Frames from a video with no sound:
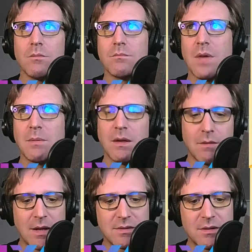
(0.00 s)
maybe
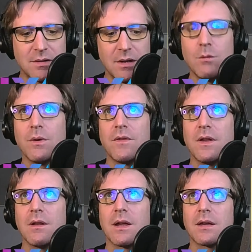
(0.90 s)
that's the deal with
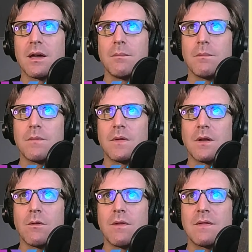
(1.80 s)
it. Like,
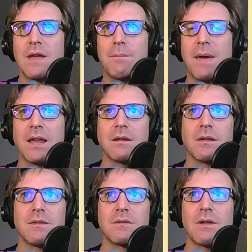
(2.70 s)
that paint
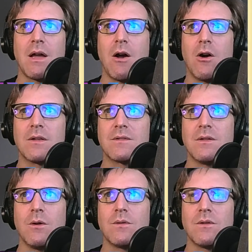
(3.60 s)
is on its
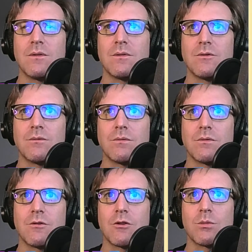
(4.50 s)
nose is
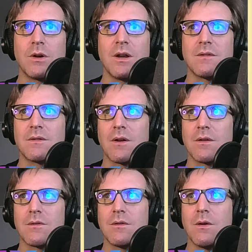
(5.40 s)
just what it is. It's on
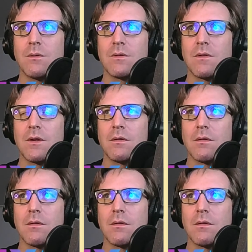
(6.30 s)
its nose, and then